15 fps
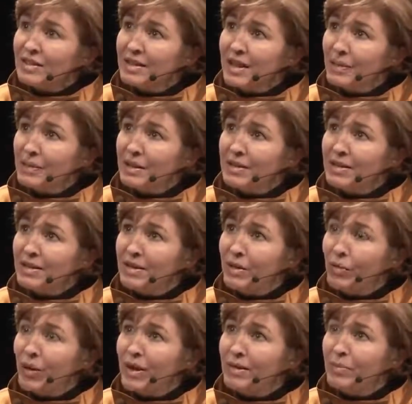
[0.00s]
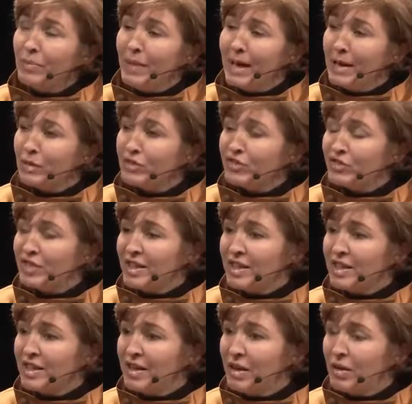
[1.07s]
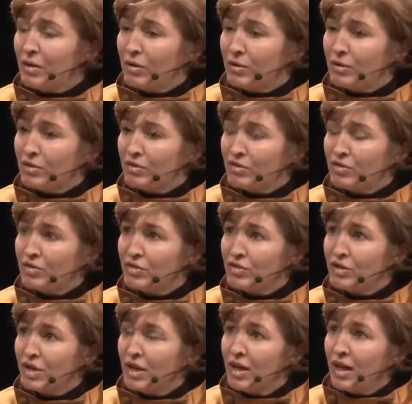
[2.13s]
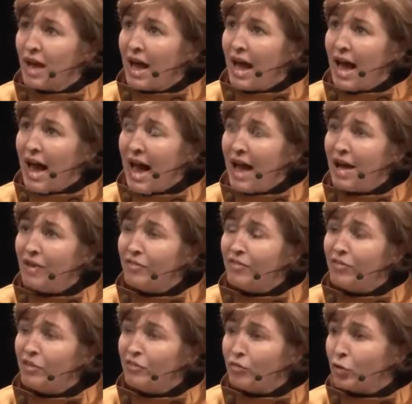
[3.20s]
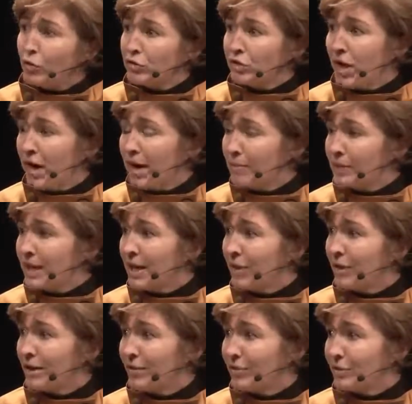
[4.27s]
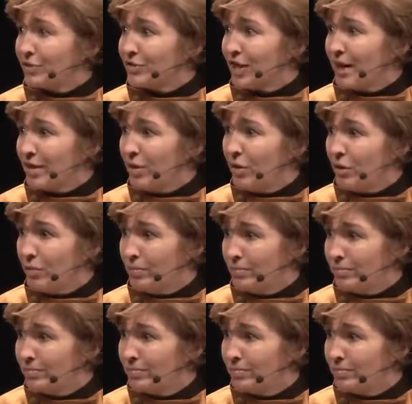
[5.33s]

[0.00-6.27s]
yeah, but you know what, male CEOs have full-time caregivers at home.